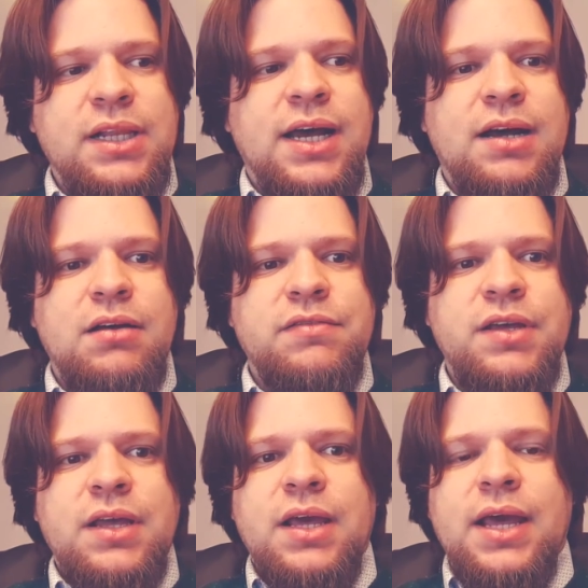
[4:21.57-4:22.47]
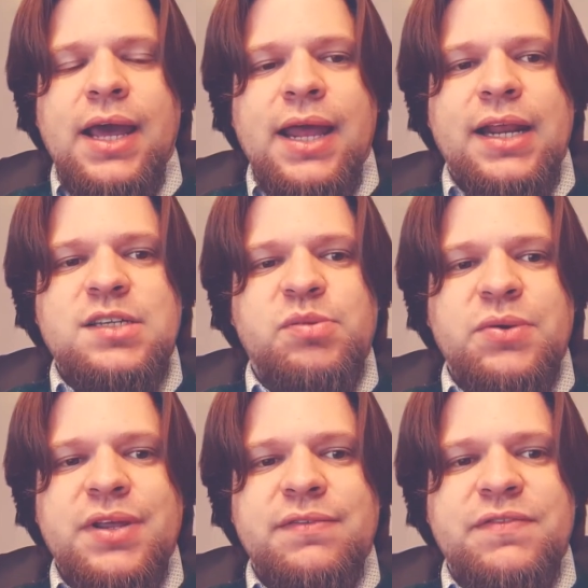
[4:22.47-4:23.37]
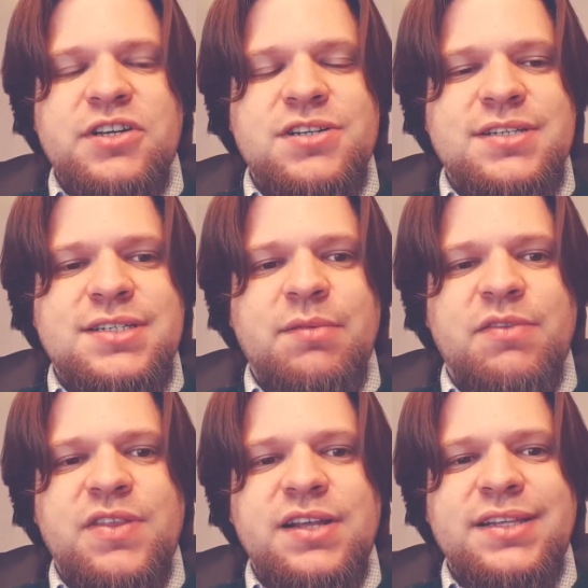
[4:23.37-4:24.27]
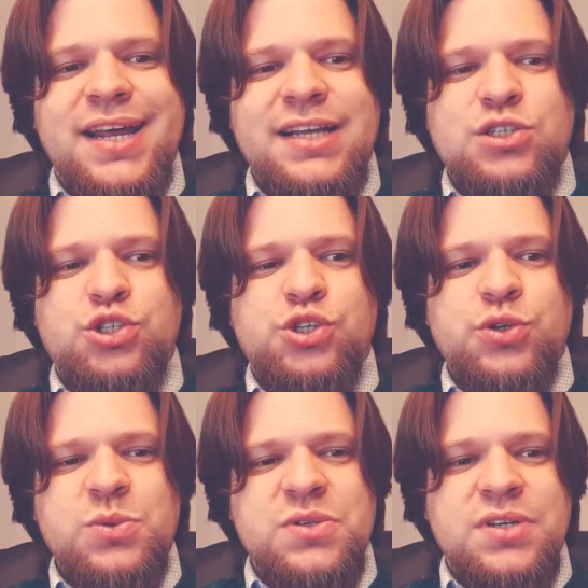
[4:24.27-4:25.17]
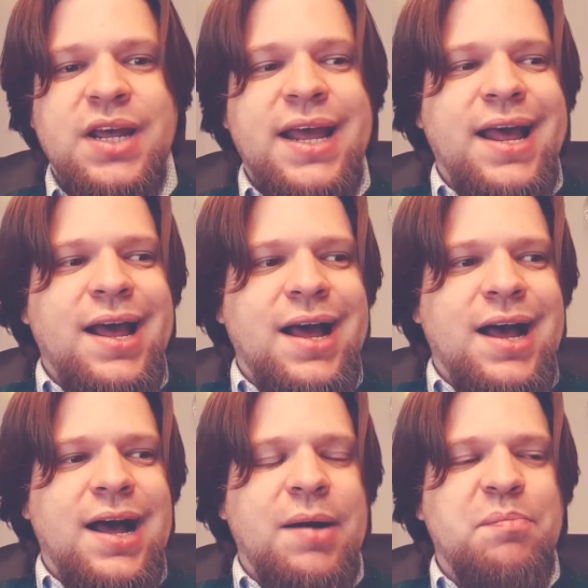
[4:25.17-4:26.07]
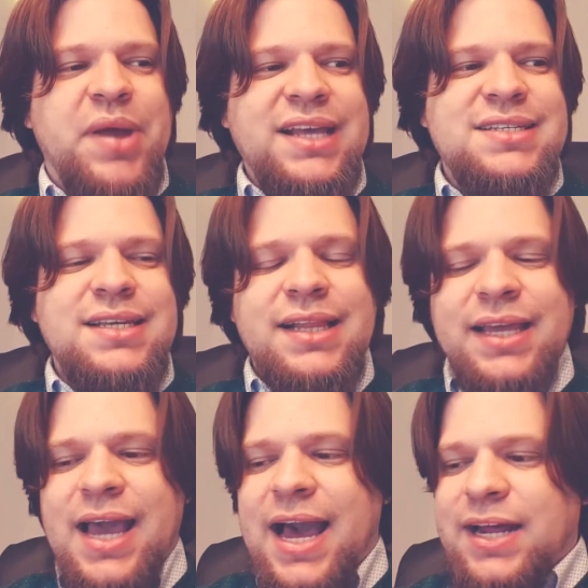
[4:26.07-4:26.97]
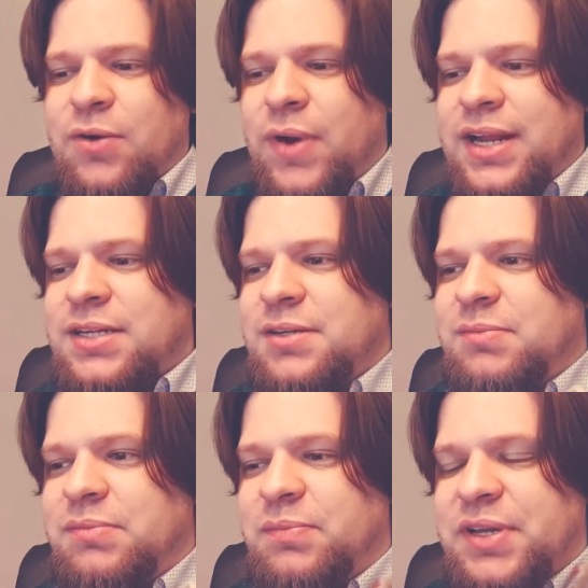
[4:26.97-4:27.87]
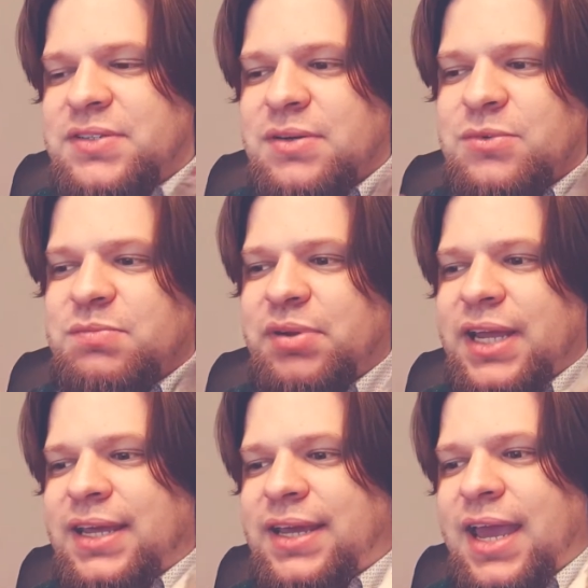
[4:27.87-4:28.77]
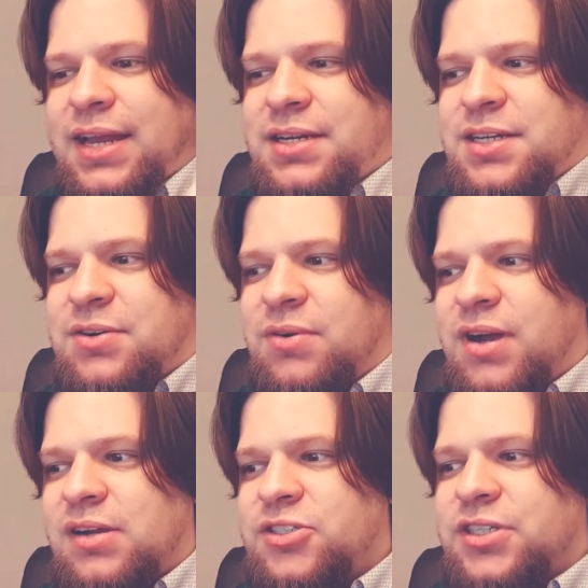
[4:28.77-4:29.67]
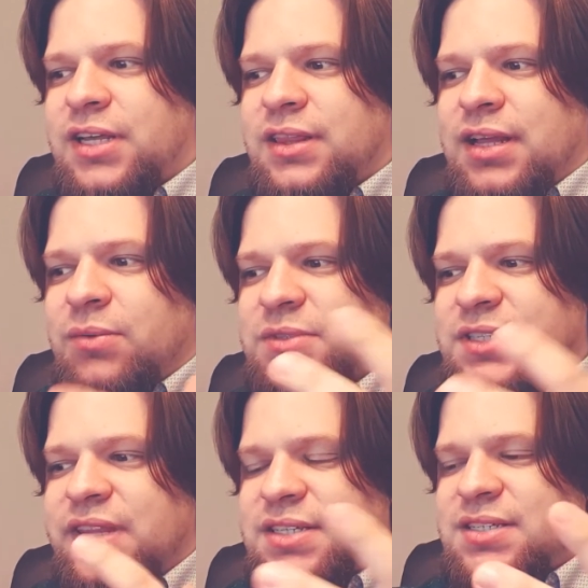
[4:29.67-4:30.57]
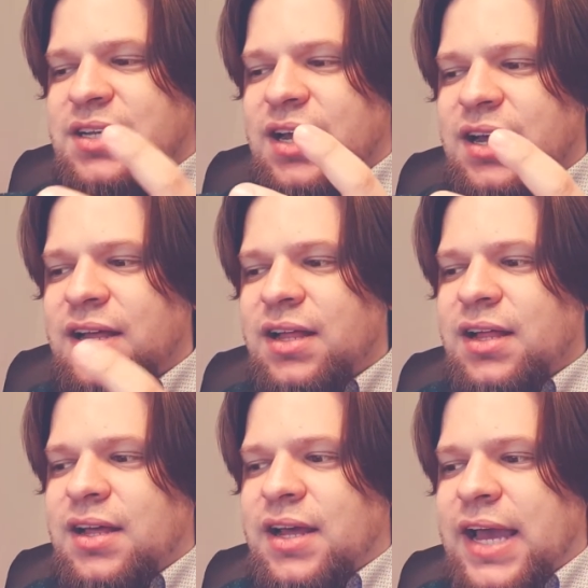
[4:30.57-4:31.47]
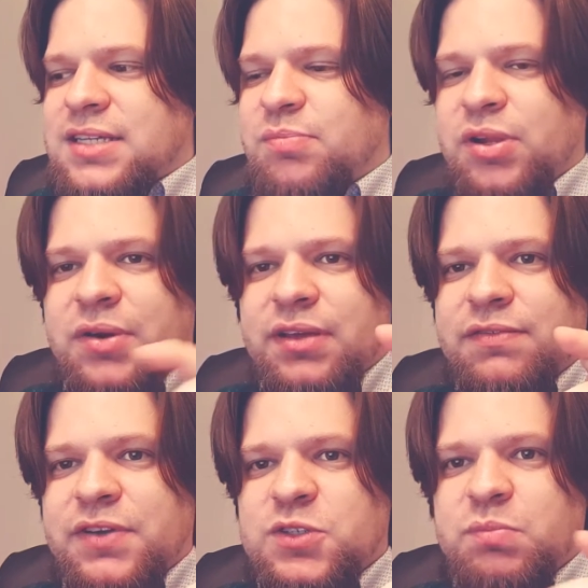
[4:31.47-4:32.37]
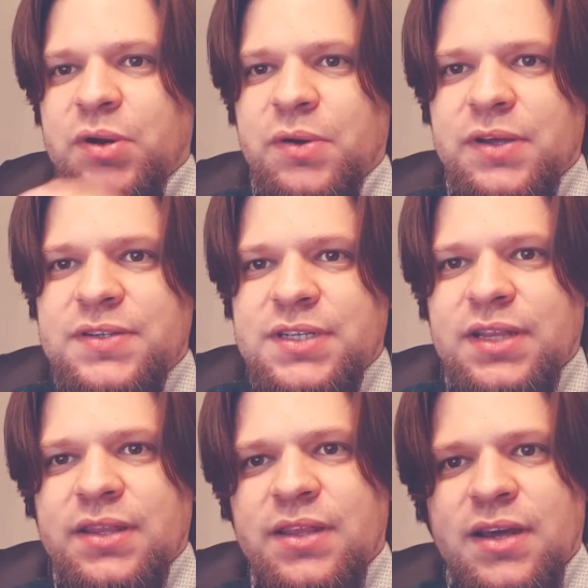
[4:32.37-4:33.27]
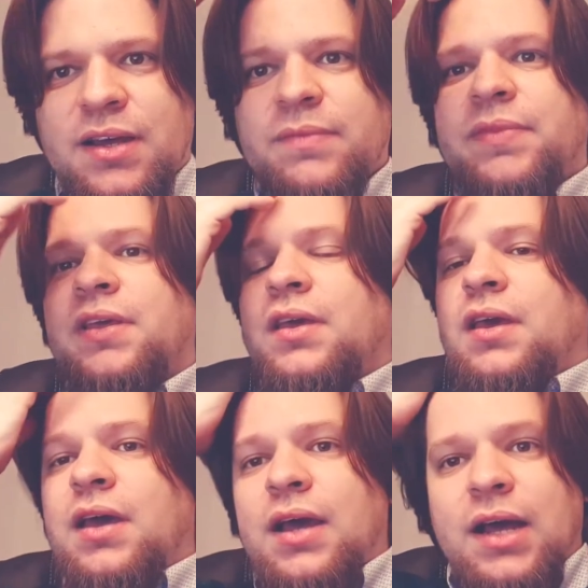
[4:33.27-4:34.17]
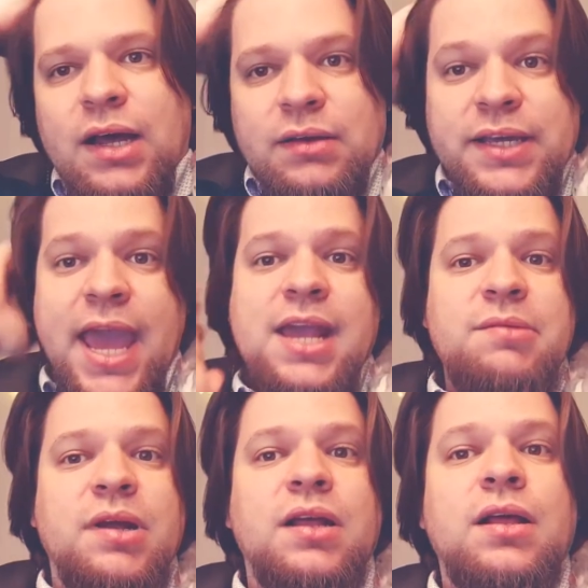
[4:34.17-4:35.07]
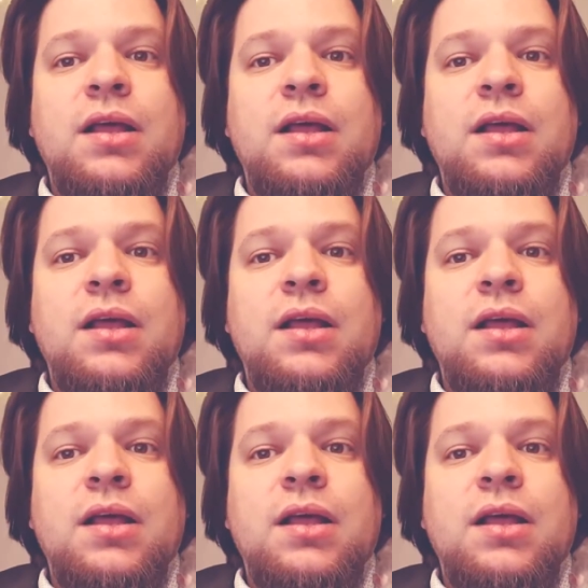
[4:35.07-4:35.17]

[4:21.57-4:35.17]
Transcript: love. And Exploding Fish is something that I choose uh, basically at random because I was playing Candy Crush and there was this uh, exploding fish bonus in the uh, game.